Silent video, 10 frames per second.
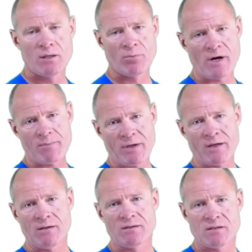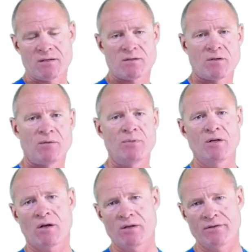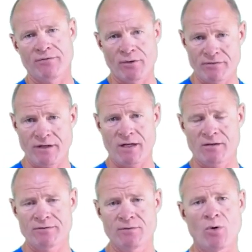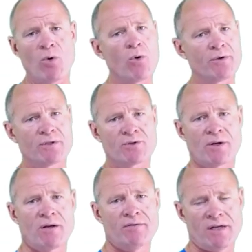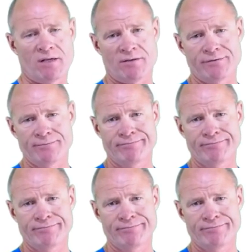The brake pedal is also can be called the foot valve or the treadle valve,